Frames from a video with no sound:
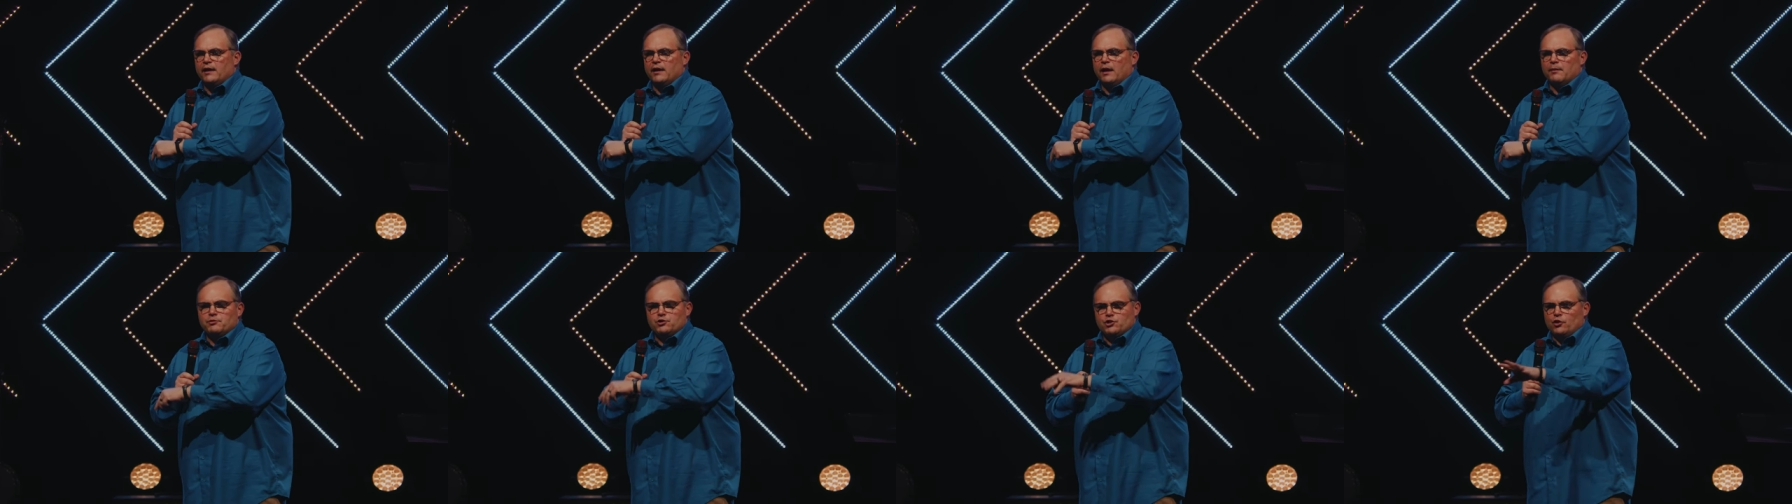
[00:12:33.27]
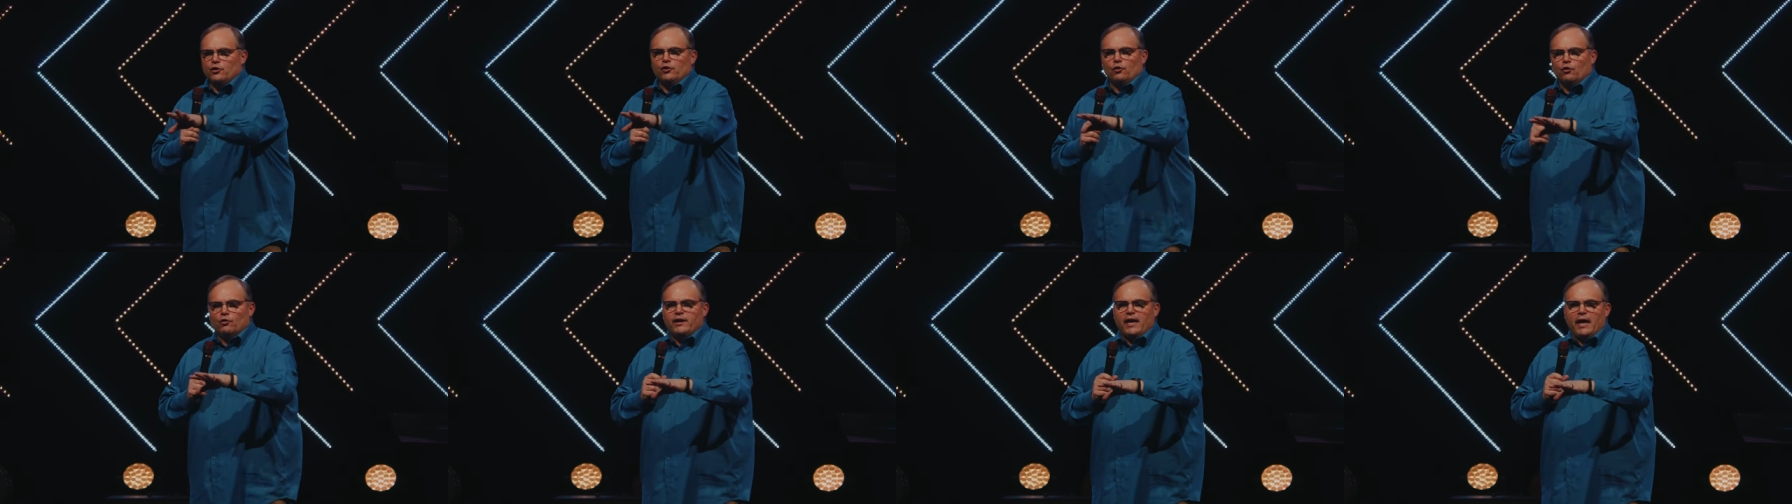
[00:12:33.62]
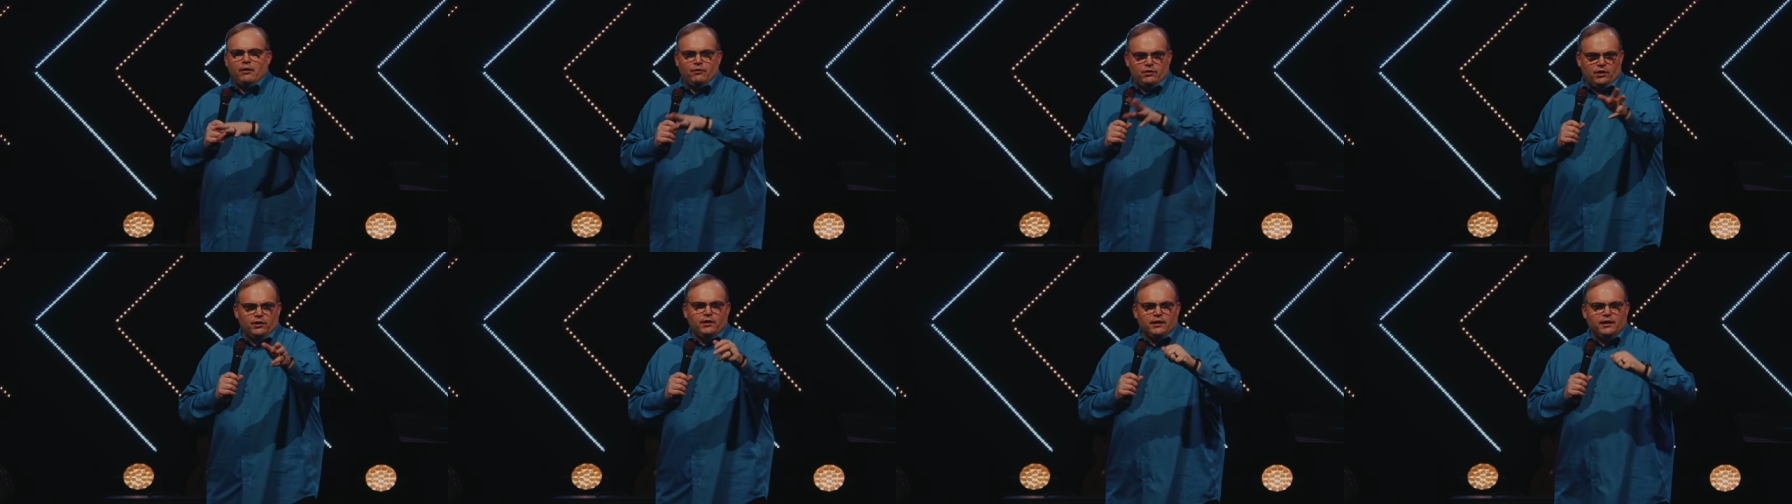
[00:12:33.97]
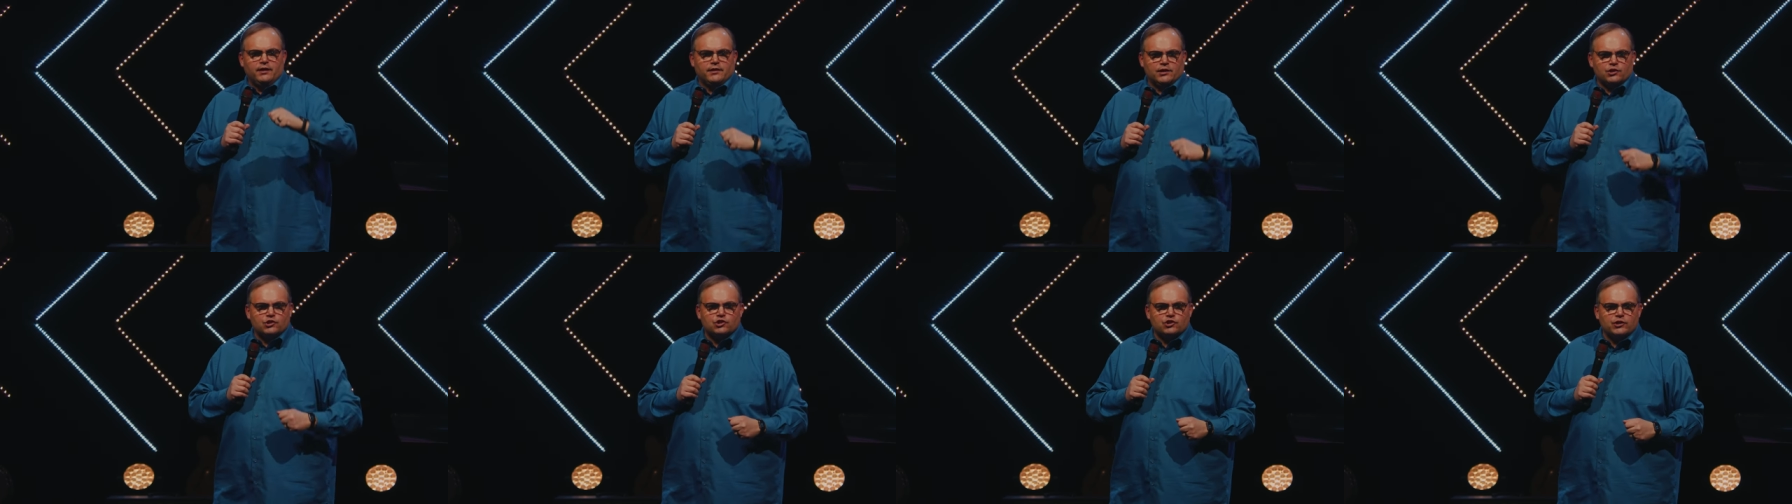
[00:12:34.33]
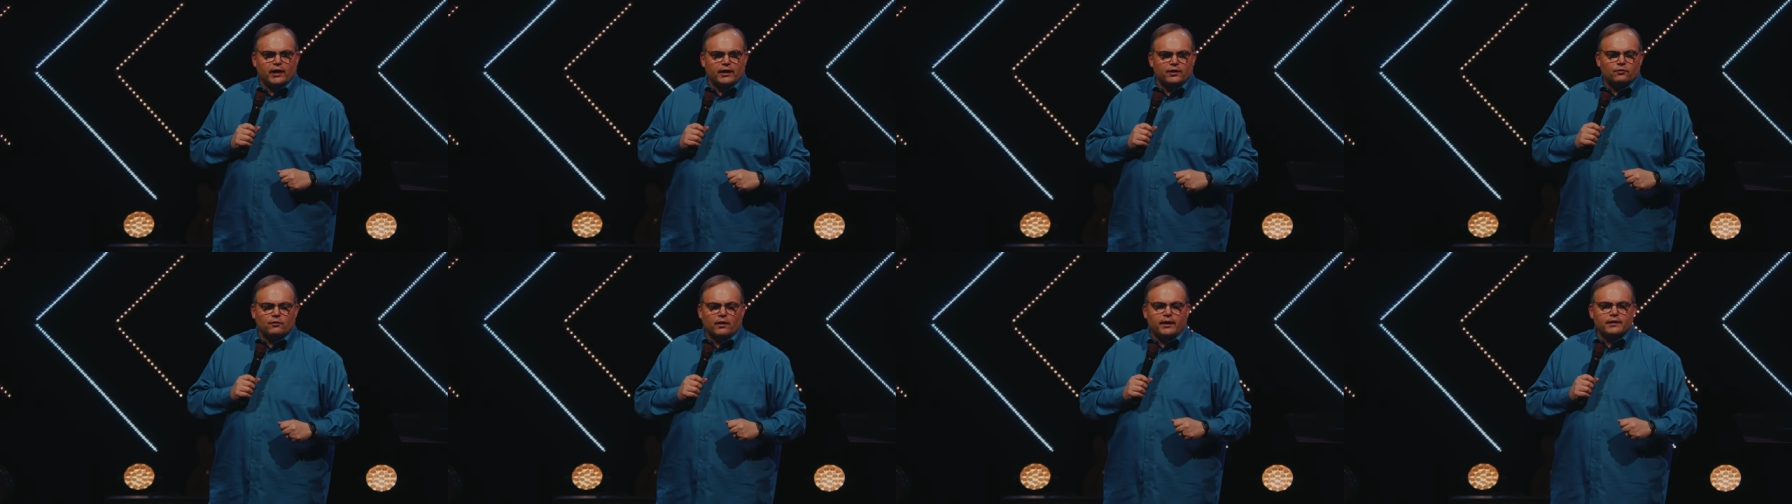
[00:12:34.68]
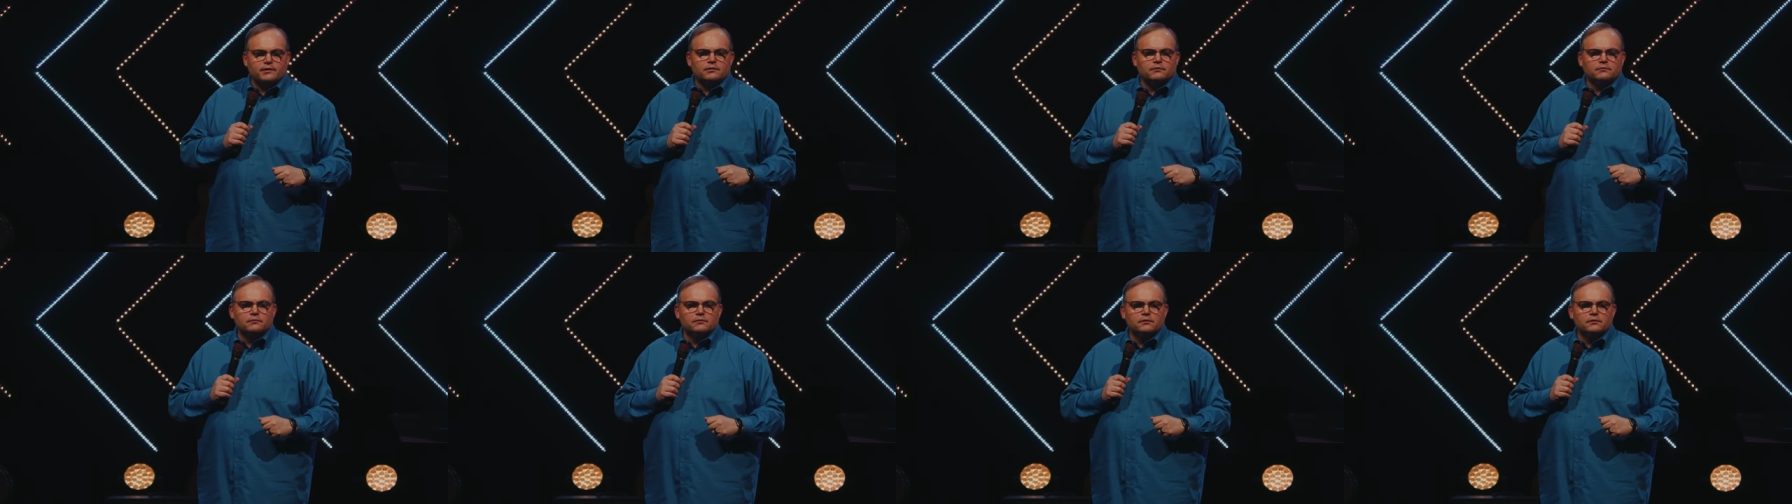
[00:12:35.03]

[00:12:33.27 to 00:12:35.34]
I'm sure you're okay with it. You need this check, right?